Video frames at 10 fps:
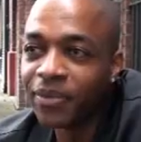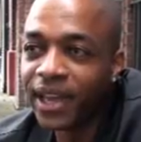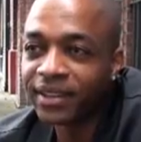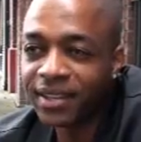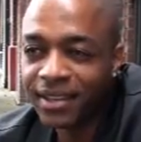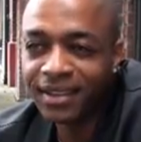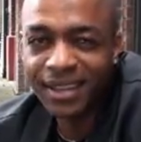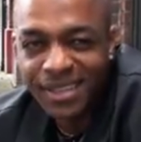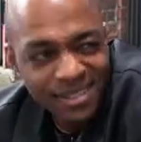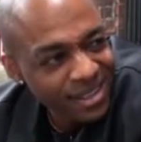that kid
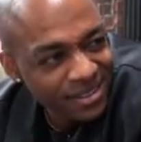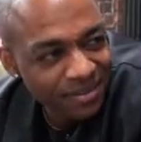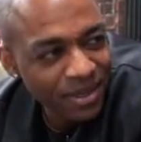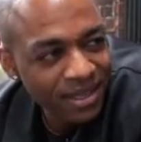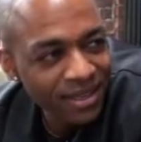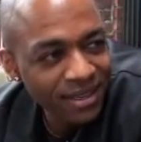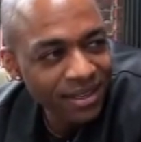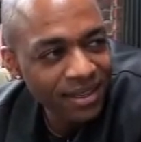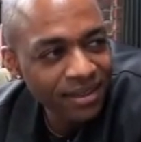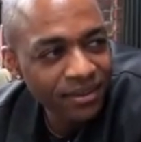instinct in me
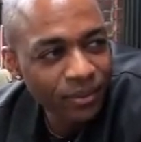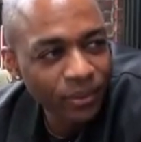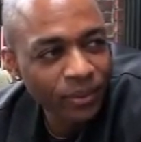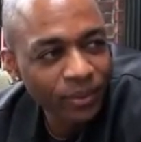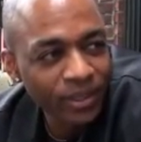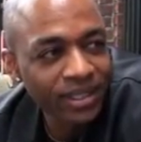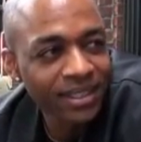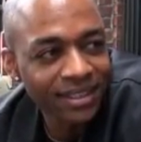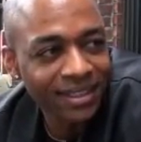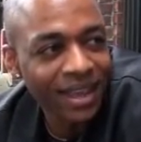really
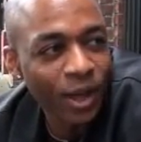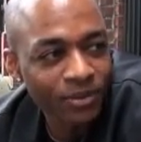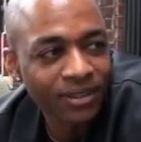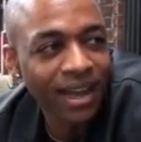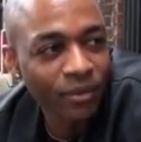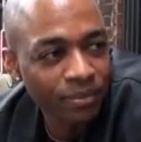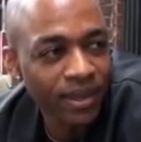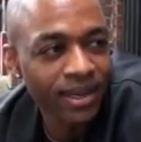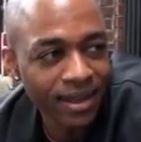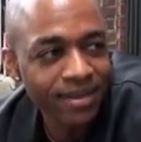helped a lot with
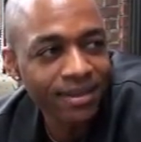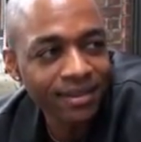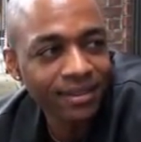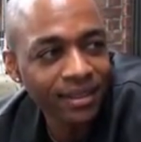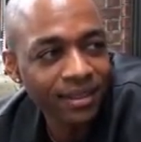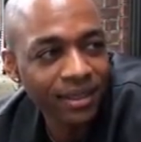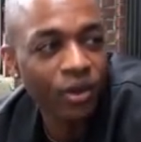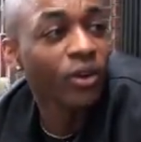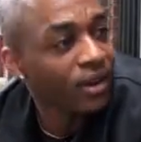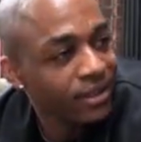playing Nathan,
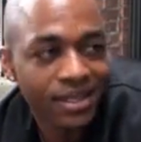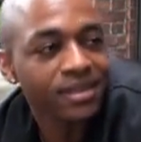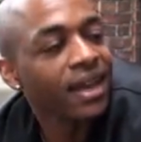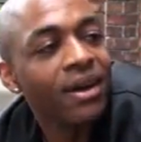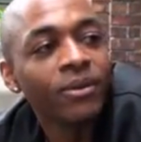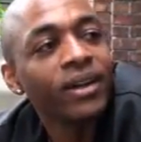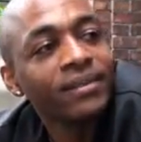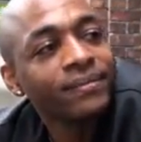or just a cowboy.